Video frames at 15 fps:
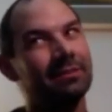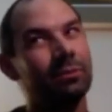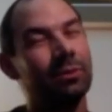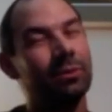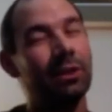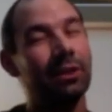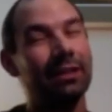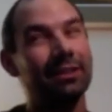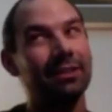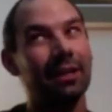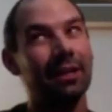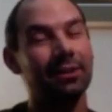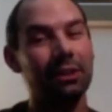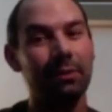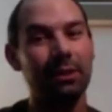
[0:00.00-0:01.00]
we don't like to
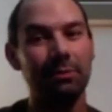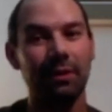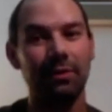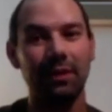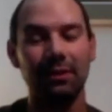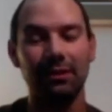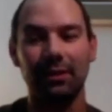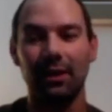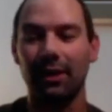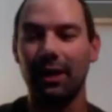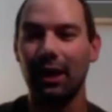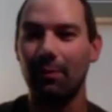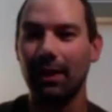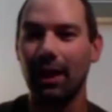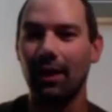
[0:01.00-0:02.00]
talk too much about things that aren't
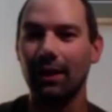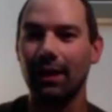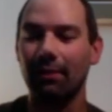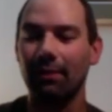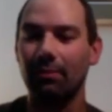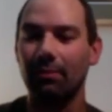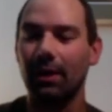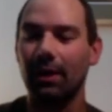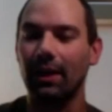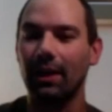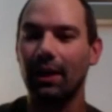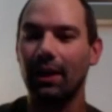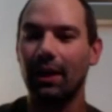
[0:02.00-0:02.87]
coming out yet, but